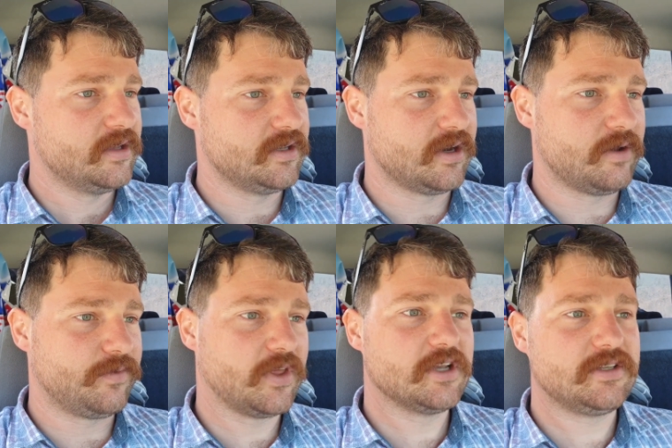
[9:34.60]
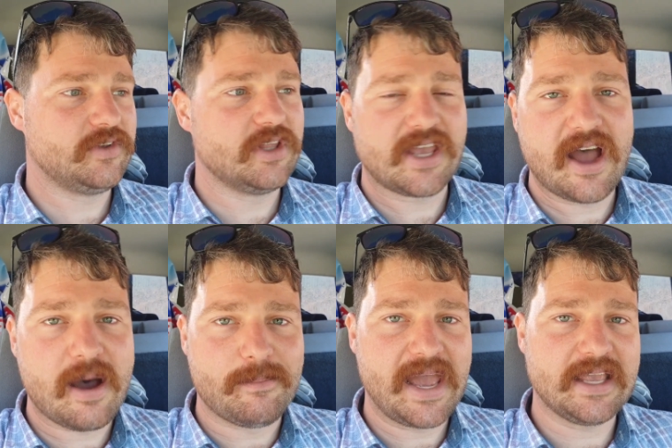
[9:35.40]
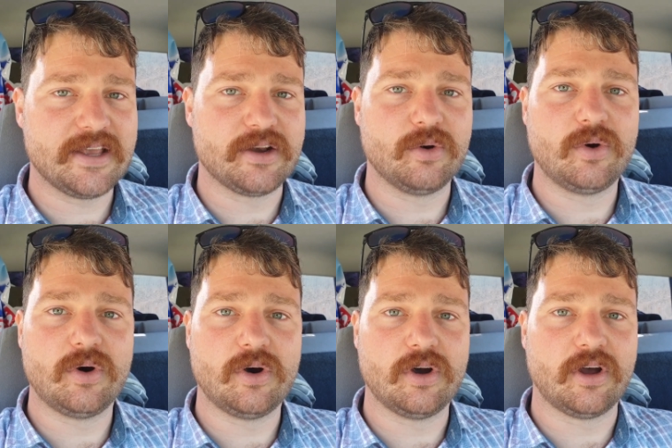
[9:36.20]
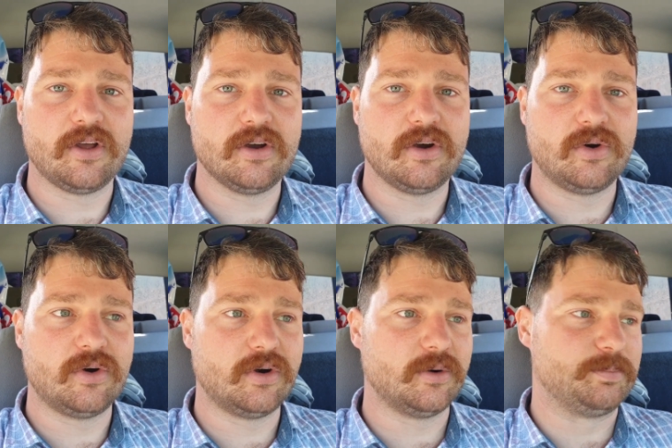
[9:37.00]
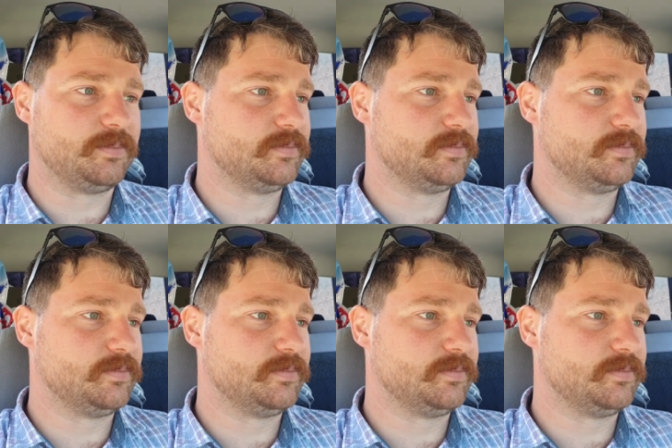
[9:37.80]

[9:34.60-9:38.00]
you know for those of you that can't make it or or